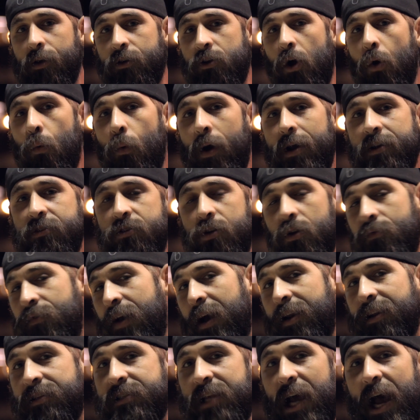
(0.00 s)
Don't wait till you've
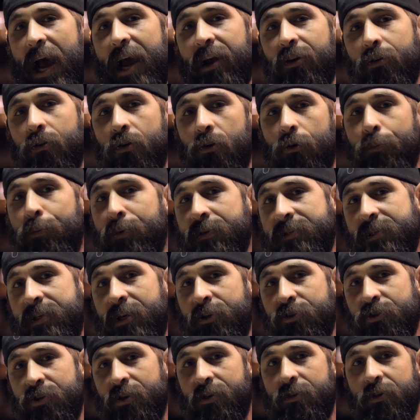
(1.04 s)
got a title or a
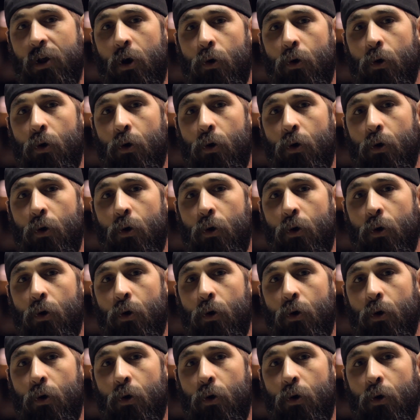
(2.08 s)
position,